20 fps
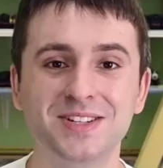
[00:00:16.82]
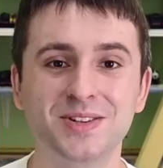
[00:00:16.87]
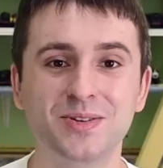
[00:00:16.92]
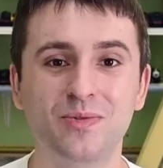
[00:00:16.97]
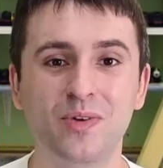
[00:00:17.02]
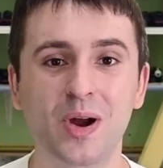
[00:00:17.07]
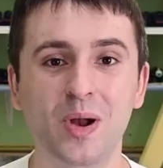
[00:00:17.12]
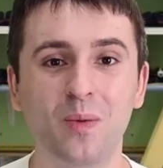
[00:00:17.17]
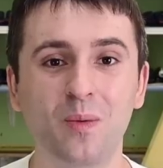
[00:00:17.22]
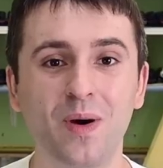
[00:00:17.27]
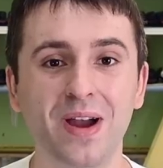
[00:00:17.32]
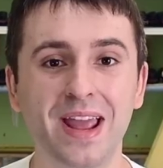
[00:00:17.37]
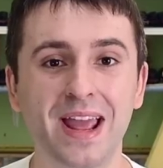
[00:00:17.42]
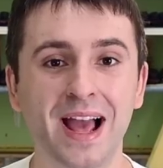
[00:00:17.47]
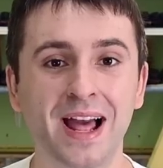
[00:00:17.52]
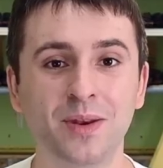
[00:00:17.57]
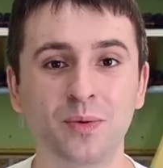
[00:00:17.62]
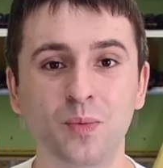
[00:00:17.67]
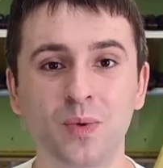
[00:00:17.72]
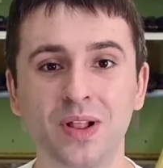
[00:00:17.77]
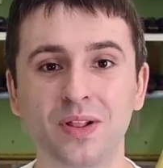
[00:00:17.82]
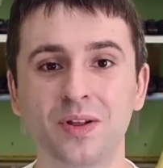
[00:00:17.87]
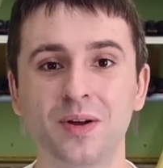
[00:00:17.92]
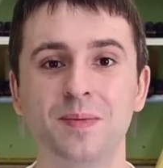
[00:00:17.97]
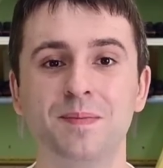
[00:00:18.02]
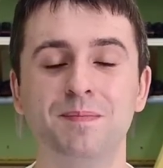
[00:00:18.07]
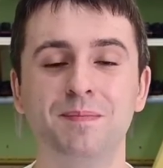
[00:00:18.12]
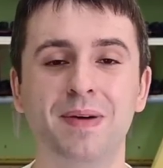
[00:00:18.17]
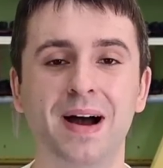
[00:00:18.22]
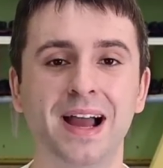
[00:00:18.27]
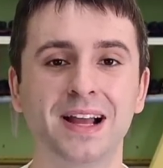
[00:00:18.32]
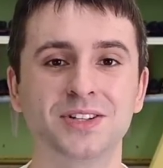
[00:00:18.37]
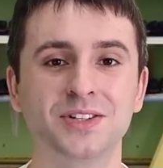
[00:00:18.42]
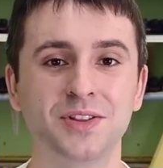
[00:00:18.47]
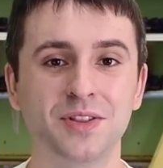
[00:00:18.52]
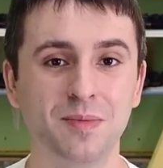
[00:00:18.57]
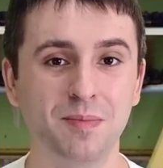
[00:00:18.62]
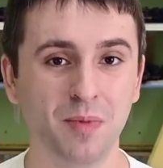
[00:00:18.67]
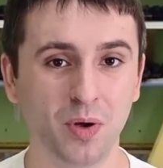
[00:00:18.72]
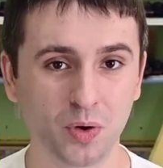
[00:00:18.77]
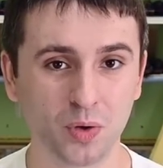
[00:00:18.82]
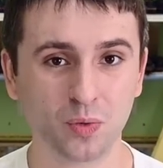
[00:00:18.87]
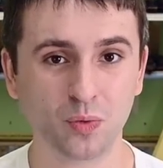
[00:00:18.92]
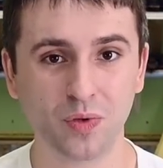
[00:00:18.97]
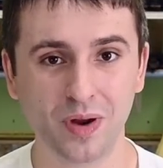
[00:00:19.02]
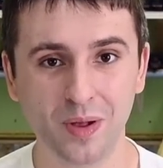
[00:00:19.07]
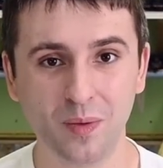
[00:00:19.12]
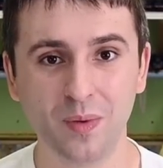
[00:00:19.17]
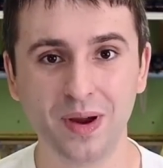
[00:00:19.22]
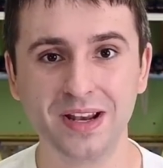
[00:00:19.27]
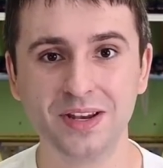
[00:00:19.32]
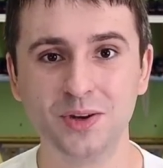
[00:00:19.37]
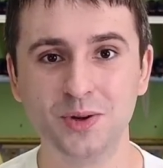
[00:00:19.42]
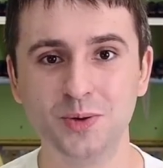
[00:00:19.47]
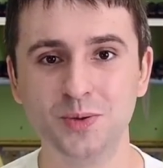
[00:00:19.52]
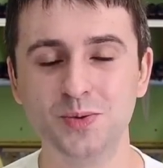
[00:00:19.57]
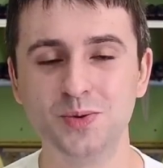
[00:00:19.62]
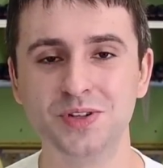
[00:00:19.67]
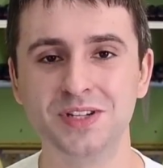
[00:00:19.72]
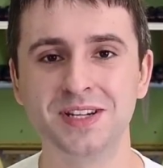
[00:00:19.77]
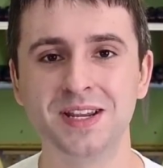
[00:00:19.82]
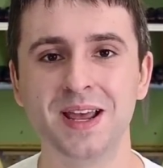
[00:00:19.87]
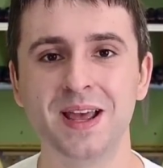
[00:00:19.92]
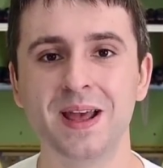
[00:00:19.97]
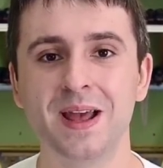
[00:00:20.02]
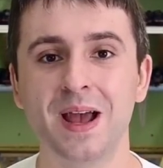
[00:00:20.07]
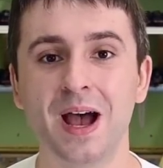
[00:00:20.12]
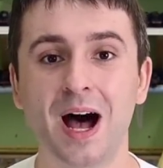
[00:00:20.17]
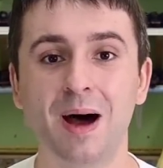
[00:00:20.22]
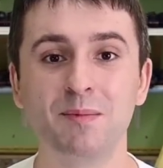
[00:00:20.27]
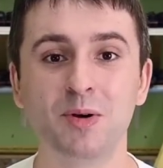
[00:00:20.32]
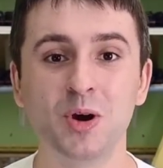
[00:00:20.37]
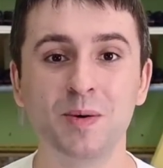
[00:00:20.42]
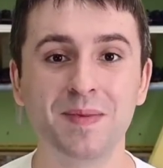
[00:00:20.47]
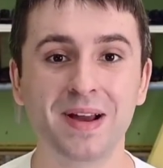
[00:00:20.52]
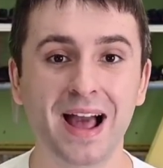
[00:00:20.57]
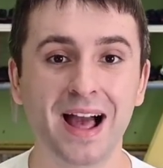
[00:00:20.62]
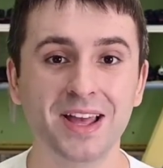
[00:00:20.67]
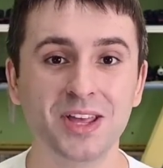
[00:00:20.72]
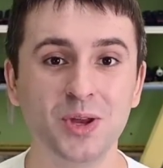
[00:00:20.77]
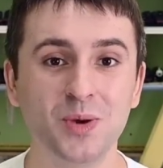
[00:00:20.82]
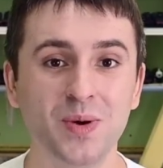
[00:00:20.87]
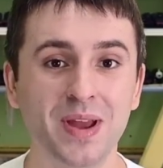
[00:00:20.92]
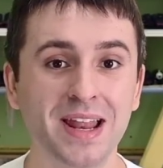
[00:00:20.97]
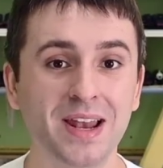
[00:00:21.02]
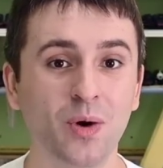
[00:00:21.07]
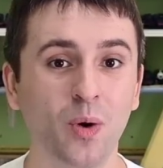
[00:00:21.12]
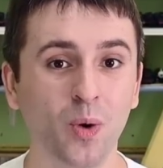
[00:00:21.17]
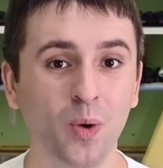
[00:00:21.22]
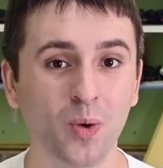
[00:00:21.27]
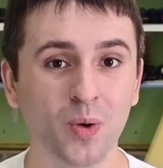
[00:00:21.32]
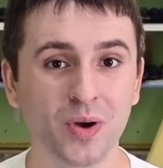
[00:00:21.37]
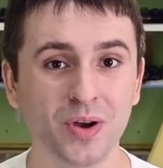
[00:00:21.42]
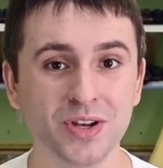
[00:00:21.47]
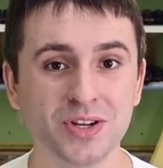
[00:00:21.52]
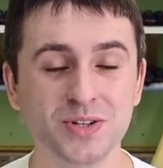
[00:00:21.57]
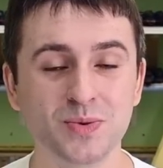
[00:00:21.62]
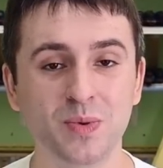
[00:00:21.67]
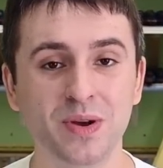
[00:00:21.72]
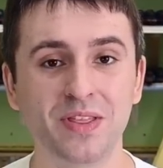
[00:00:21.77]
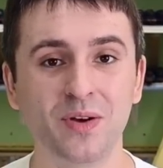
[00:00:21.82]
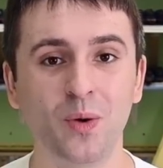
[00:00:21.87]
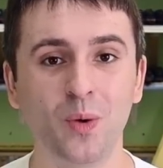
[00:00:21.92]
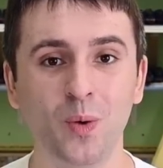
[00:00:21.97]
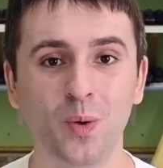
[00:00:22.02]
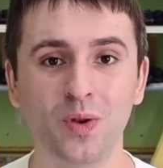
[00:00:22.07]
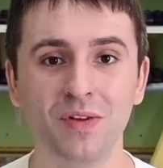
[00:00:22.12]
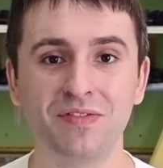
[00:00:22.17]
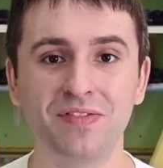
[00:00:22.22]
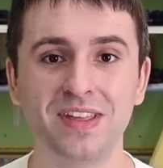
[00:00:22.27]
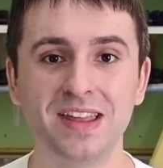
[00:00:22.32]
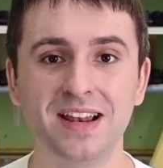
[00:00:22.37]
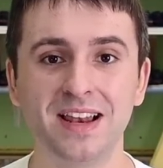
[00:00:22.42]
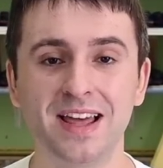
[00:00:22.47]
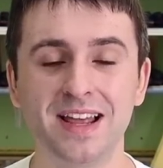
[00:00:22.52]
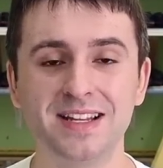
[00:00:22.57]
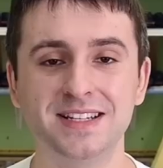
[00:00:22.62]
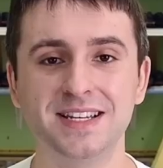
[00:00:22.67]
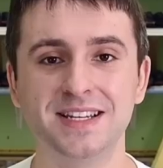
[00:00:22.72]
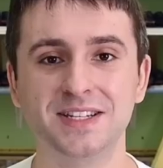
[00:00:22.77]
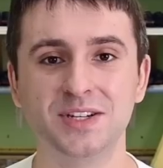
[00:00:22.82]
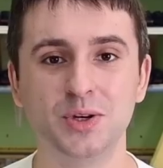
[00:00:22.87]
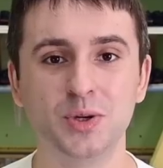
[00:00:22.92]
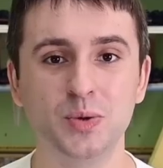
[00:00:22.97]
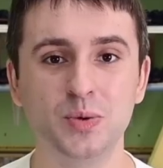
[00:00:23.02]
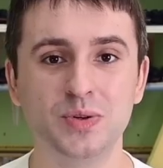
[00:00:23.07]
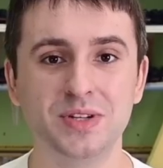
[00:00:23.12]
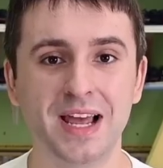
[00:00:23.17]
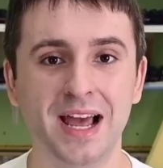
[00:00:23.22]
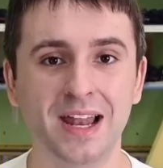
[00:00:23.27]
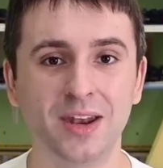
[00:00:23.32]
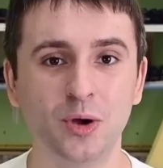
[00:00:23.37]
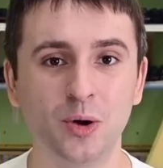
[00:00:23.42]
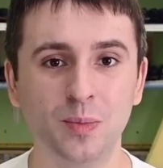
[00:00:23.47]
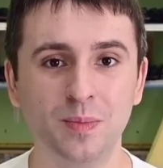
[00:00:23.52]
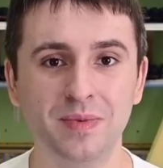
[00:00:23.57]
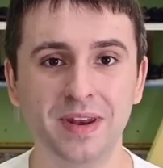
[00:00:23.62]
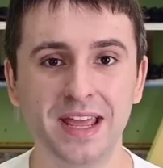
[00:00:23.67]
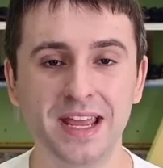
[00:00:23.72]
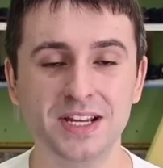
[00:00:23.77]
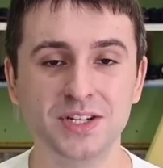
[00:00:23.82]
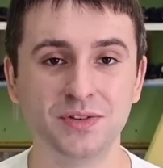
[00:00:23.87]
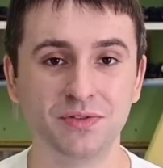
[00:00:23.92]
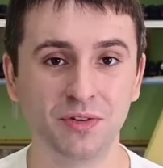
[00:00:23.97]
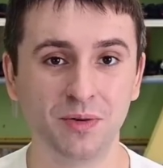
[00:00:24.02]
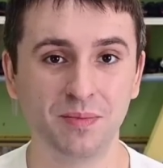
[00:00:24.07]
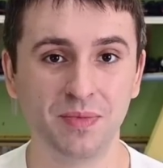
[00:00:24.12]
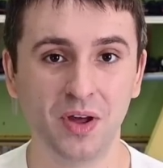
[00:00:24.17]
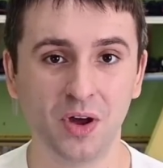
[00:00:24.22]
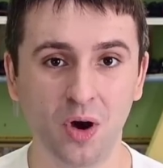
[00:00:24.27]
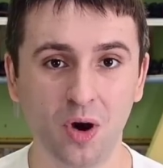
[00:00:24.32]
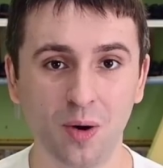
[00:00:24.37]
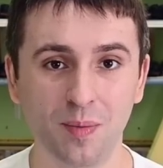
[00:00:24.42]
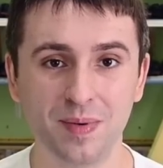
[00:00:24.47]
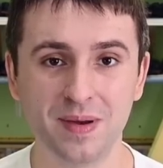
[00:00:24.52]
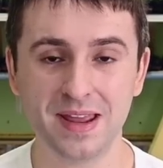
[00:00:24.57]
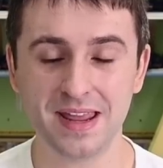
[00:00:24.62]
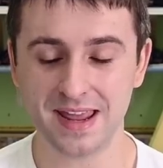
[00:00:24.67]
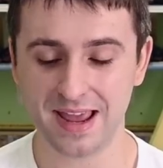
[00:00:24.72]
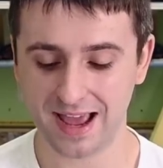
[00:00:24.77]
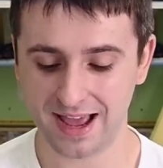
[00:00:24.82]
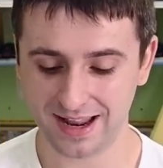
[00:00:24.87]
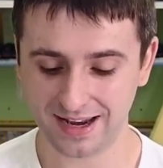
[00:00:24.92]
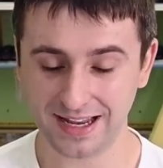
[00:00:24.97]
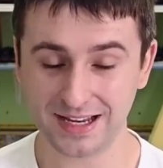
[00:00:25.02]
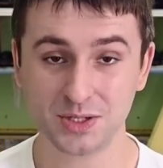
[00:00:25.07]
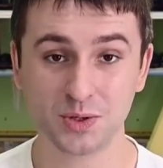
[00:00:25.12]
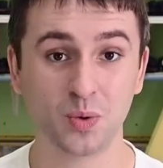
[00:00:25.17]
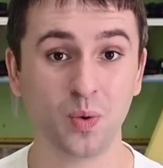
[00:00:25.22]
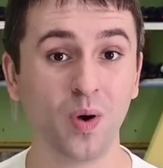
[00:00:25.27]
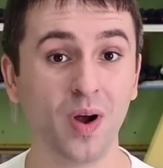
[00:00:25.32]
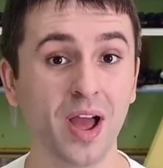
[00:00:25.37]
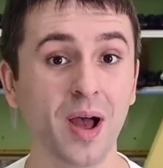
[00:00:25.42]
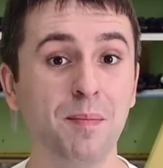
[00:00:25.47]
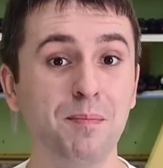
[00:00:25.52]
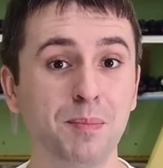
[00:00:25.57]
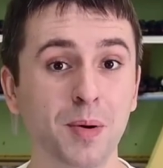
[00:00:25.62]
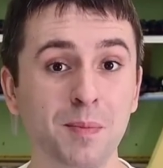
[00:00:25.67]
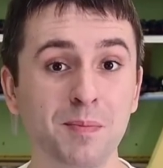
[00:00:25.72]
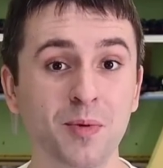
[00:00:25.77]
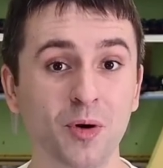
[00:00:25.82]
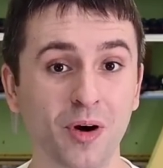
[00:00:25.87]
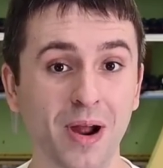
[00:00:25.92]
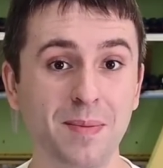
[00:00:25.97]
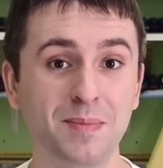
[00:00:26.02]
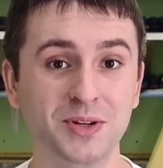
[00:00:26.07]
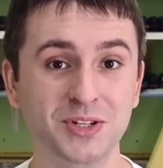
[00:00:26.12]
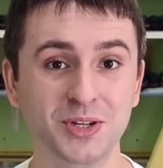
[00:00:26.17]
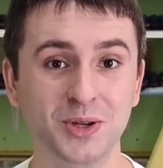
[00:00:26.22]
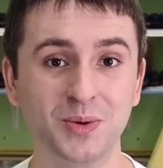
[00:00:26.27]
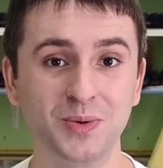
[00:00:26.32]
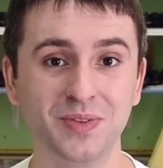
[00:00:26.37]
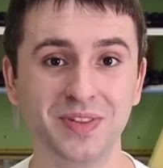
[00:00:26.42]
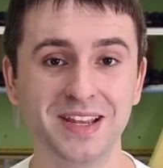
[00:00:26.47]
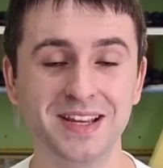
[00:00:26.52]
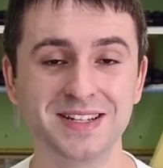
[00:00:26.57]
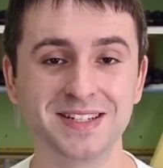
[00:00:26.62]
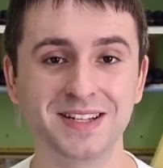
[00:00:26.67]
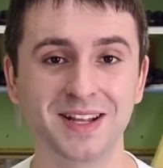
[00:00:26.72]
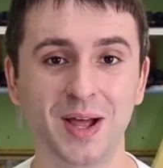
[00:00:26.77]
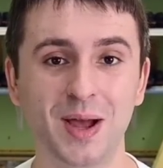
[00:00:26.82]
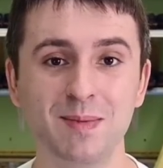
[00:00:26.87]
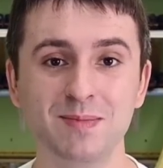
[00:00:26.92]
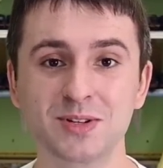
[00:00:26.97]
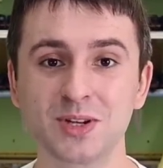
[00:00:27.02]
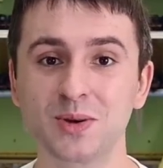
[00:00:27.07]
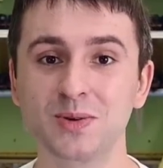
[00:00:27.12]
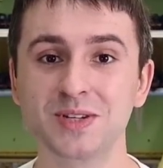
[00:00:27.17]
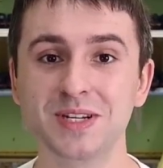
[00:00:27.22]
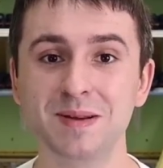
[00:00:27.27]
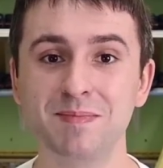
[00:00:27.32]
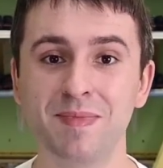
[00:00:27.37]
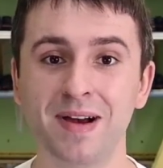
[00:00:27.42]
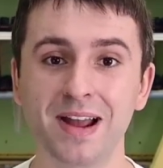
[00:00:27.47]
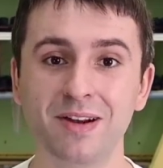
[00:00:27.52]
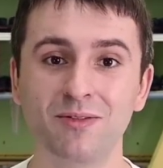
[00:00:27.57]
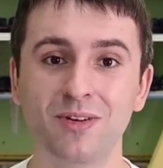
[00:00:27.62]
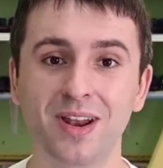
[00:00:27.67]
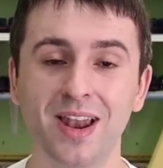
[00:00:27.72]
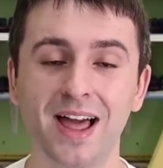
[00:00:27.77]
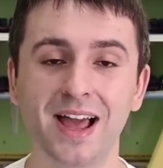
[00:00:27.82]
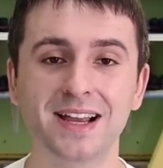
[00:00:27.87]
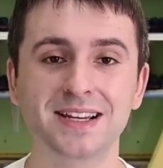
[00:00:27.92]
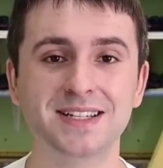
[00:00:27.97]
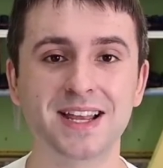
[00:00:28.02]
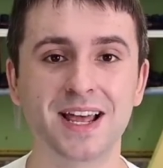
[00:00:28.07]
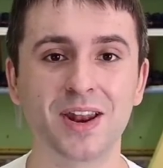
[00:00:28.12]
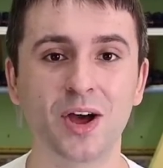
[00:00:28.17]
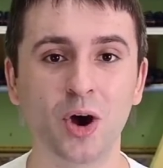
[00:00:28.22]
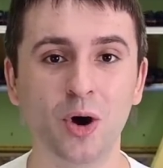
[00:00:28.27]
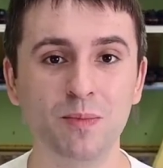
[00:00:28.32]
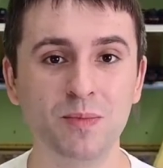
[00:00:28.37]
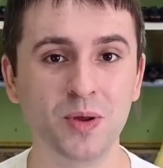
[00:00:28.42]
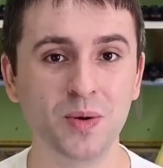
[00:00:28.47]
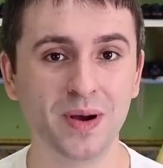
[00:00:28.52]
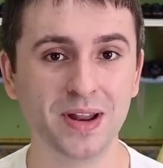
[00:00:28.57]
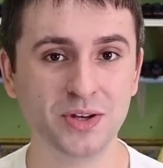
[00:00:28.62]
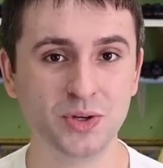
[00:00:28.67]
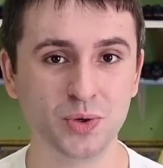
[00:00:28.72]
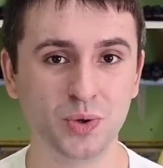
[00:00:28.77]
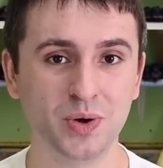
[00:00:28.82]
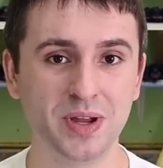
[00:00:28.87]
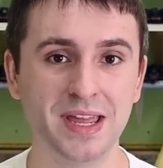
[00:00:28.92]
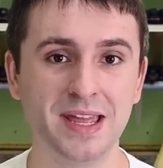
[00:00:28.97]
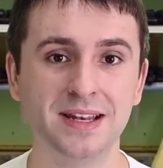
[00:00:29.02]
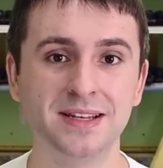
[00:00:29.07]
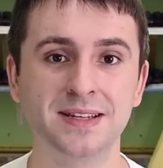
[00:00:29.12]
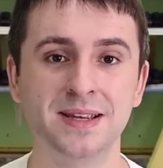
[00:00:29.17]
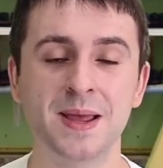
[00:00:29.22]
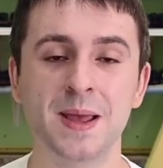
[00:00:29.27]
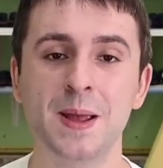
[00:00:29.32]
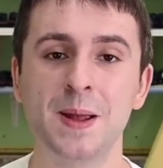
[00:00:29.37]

to the railway and welcome back to the model railway news. I'm coming at you in August with all of the latest news and updates from the hobby, and it's quite a bumper episode this time, so sit back, relax, and I hope you enjoy it.